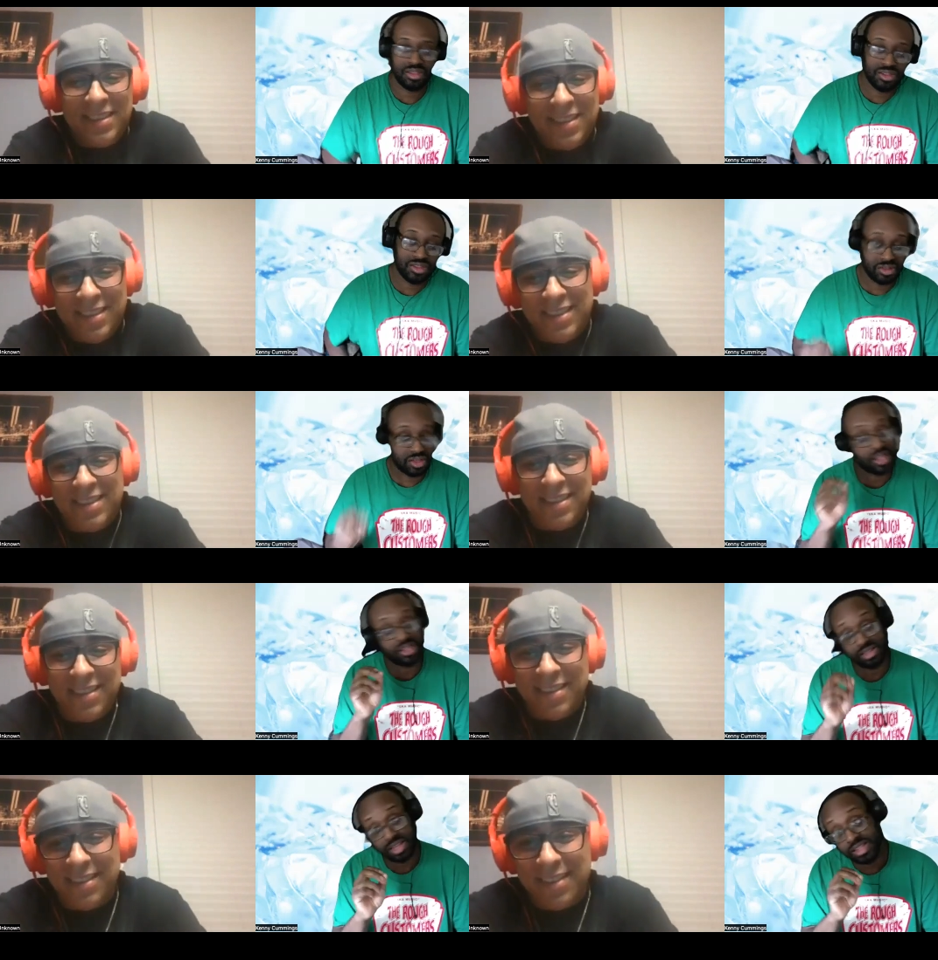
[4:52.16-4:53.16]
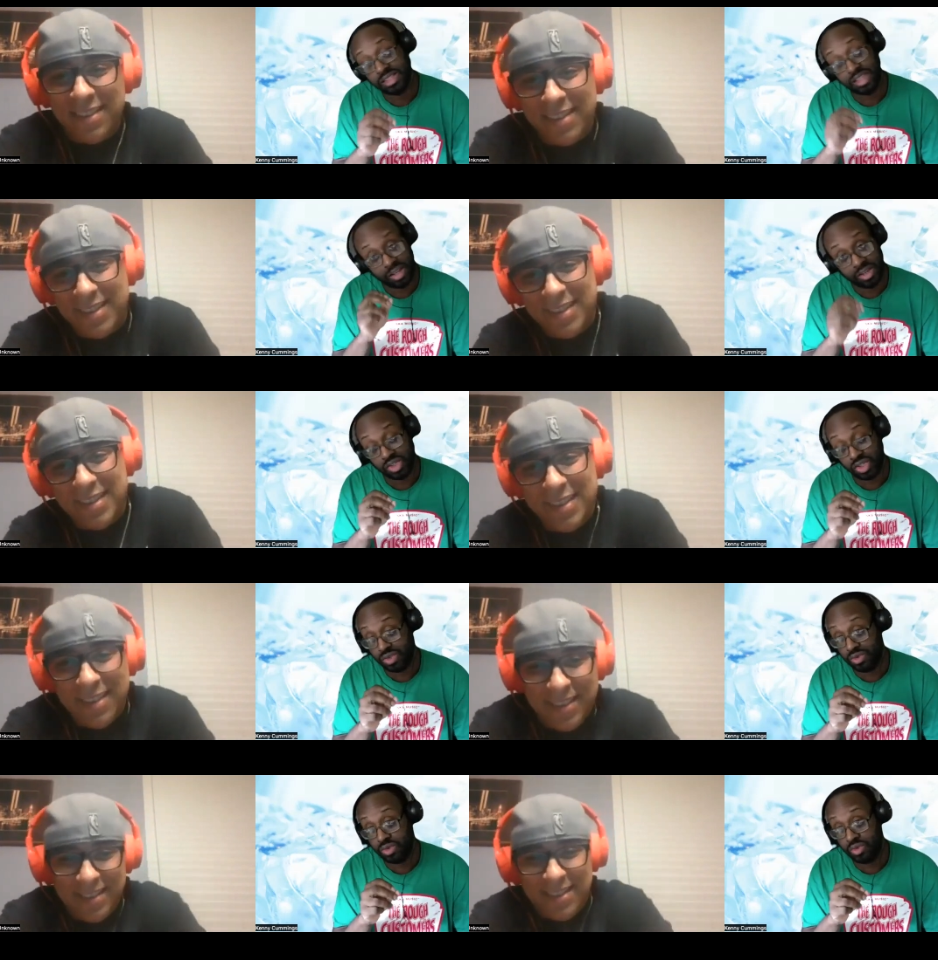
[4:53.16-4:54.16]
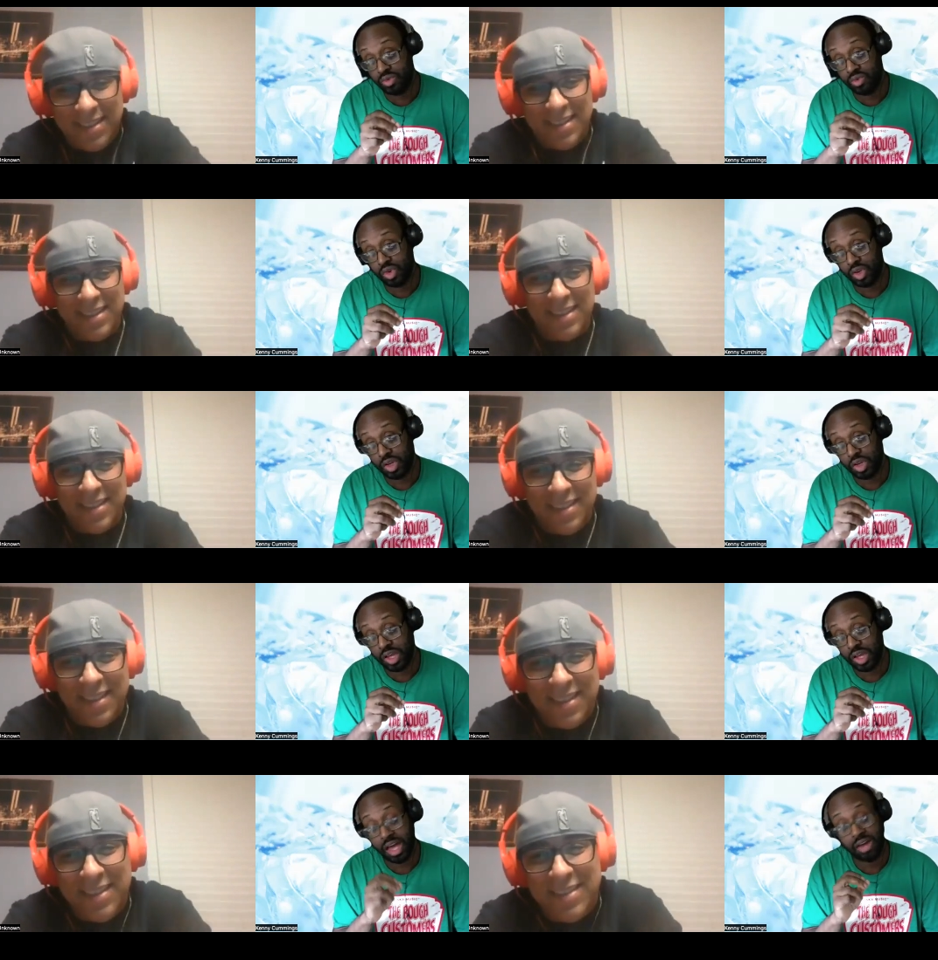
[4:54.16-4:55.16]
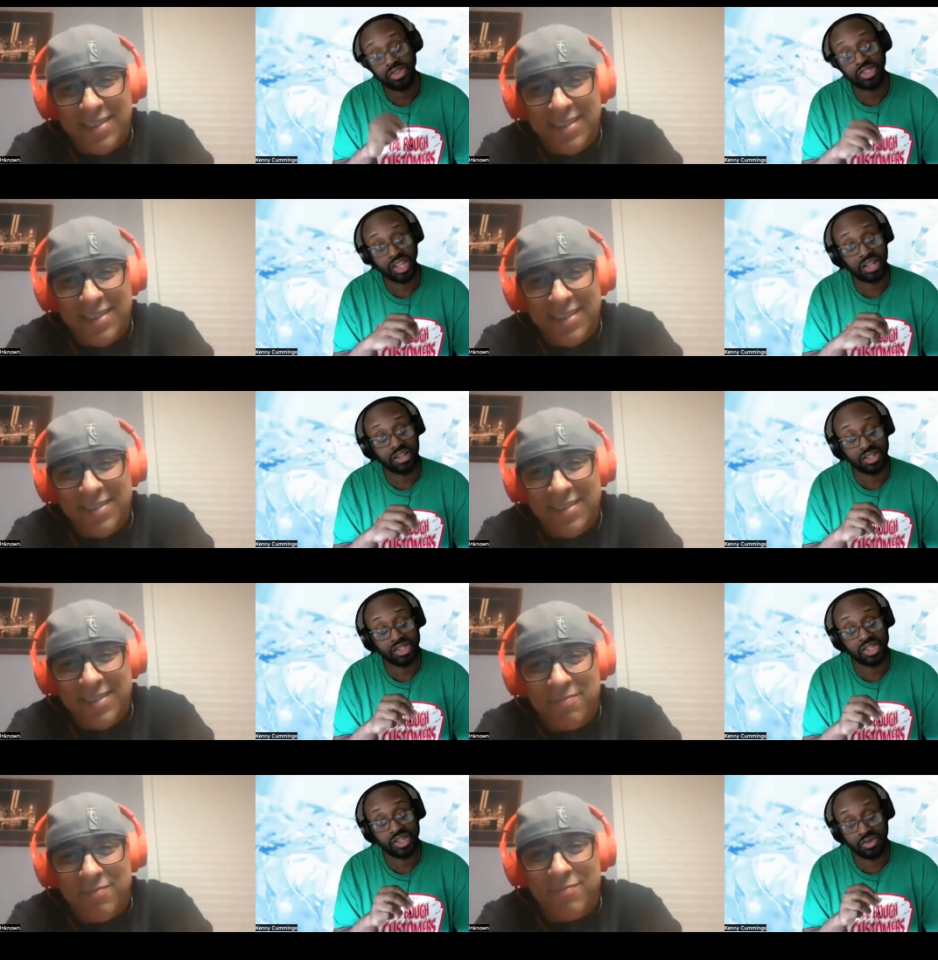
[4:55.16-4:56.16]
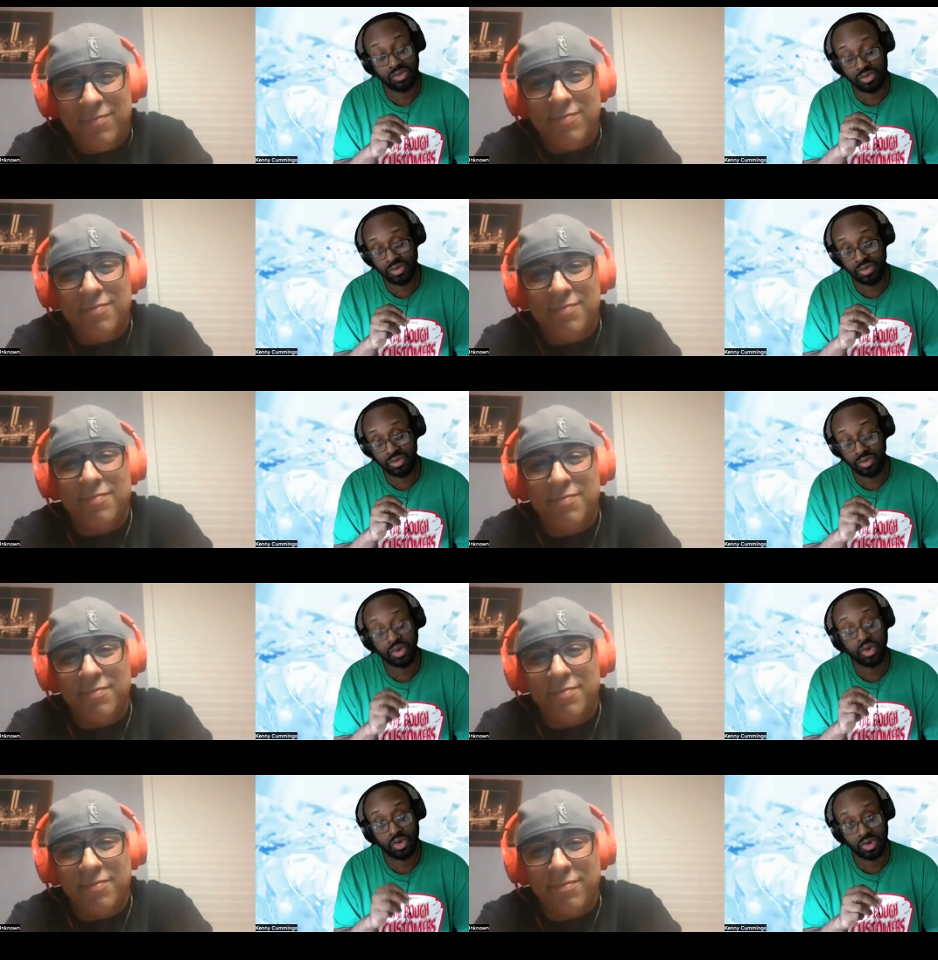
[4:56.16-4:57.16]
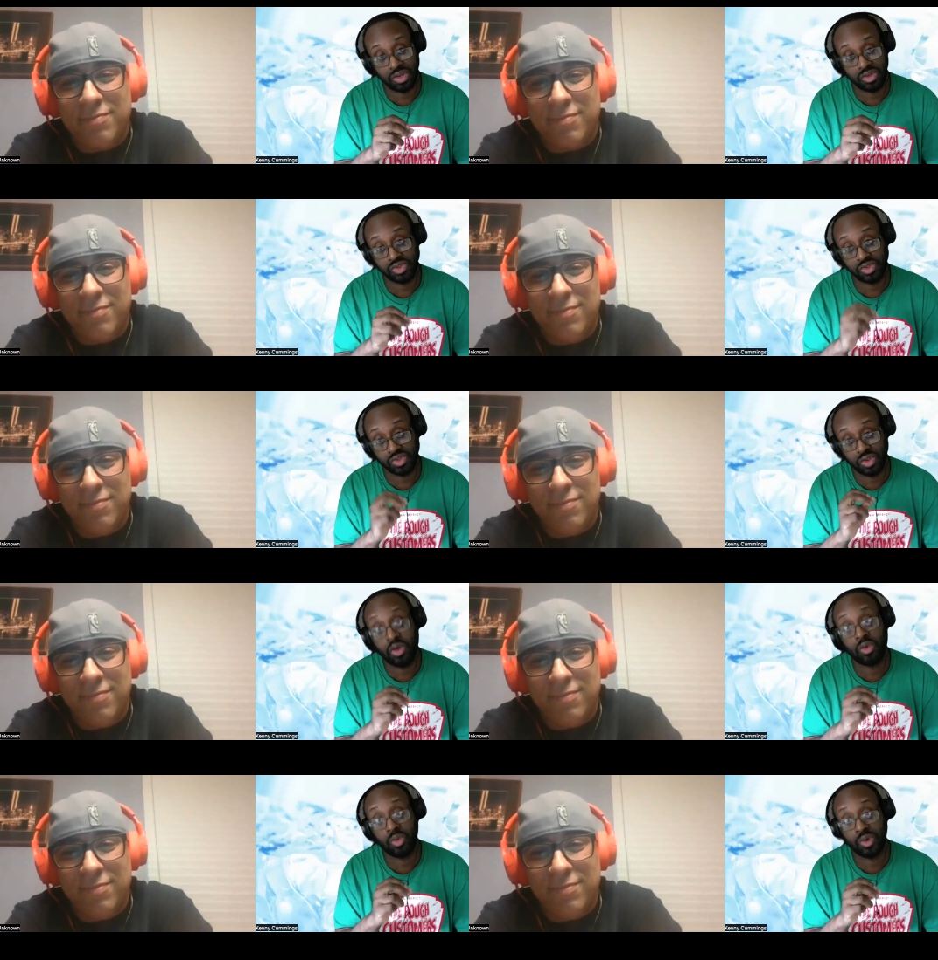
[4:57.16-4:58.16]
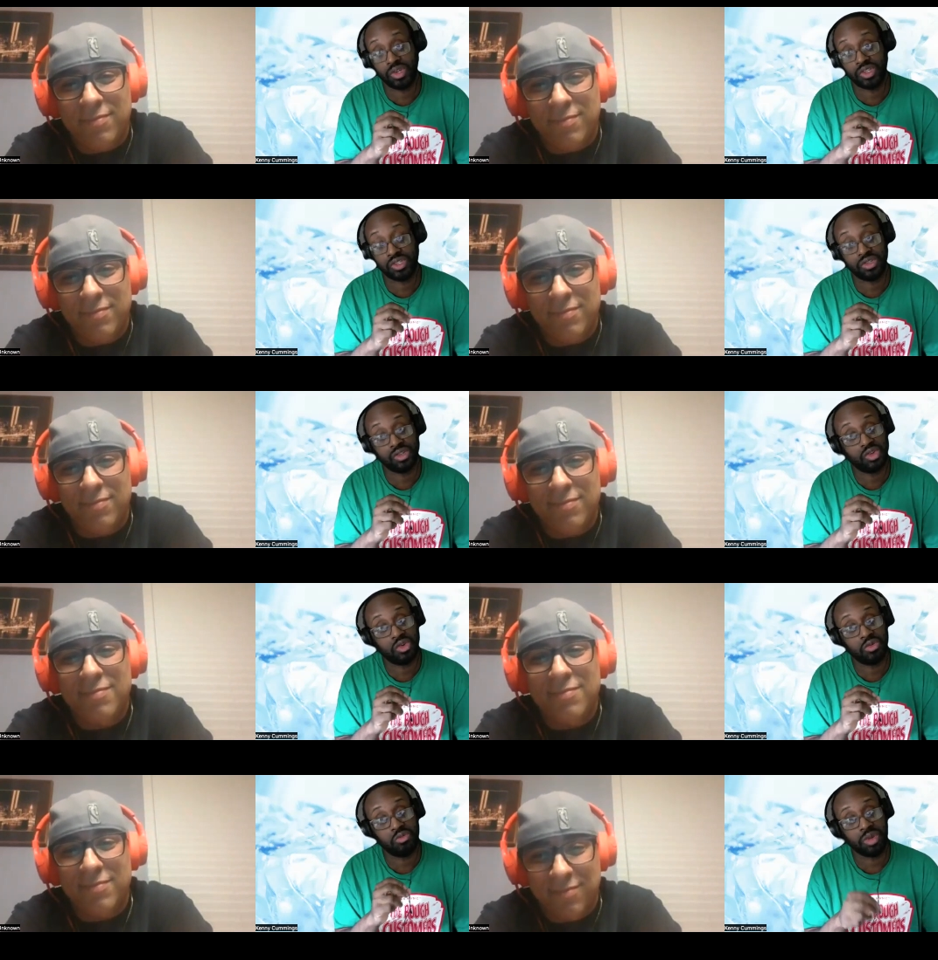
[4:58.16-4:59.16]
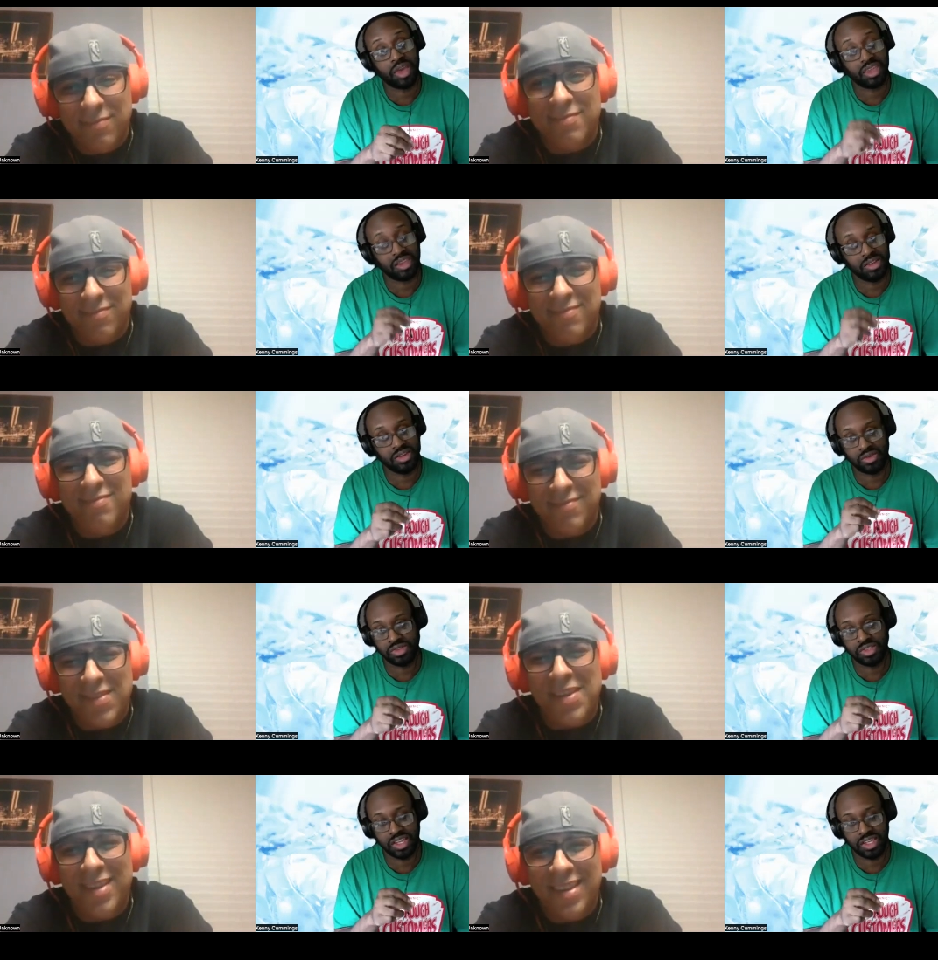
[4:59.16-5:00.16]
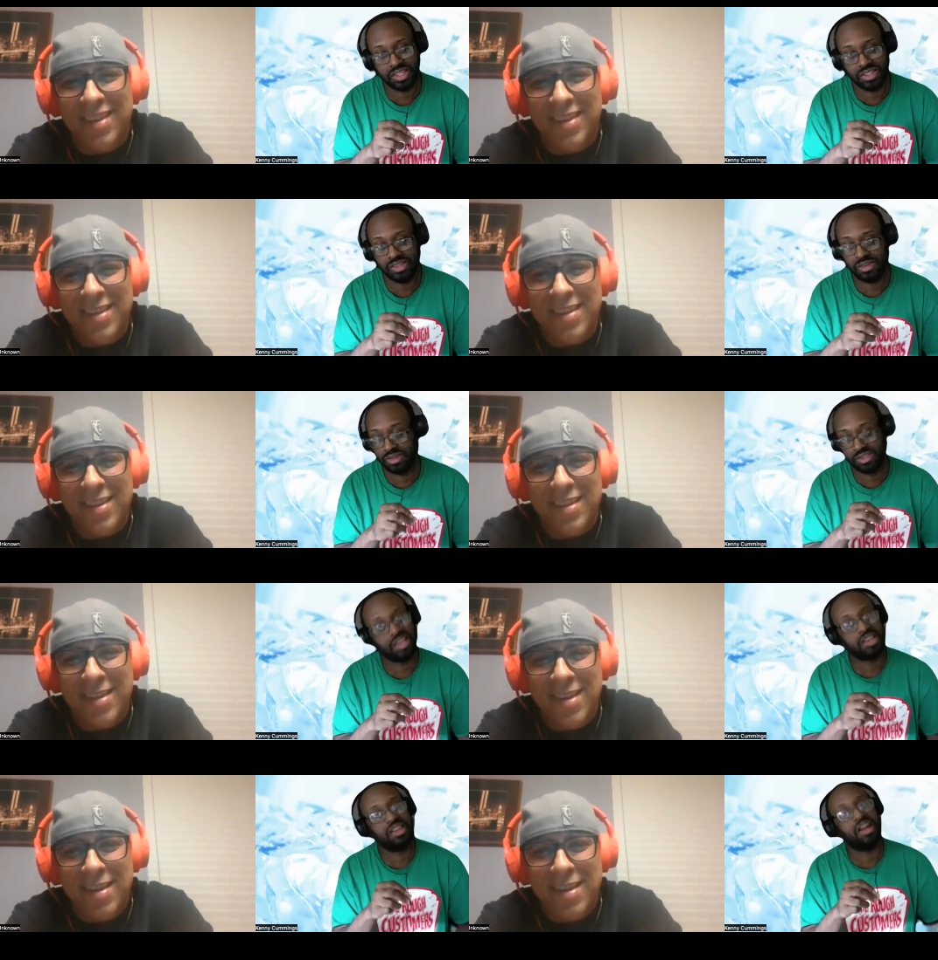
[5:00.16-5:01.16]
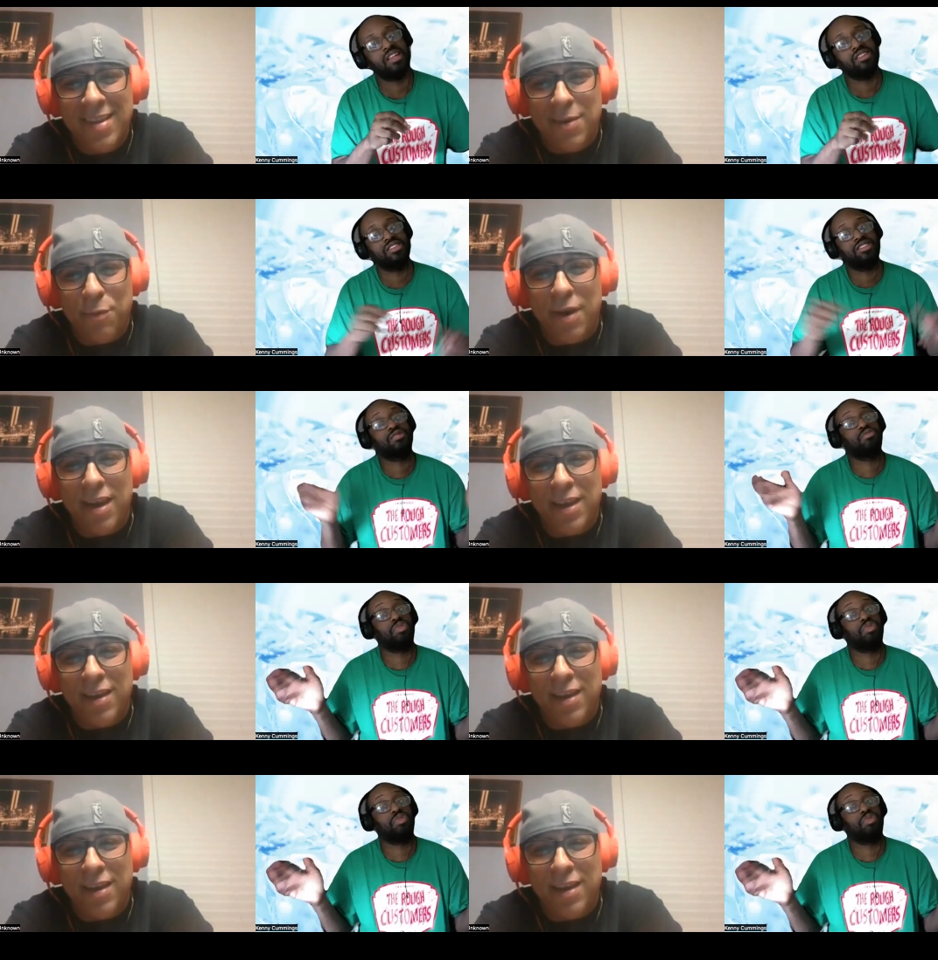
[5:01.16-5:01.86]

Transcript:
Speaker 1: So that that tells you how challenging recording a song was back in those days. You know, technology is, yeah.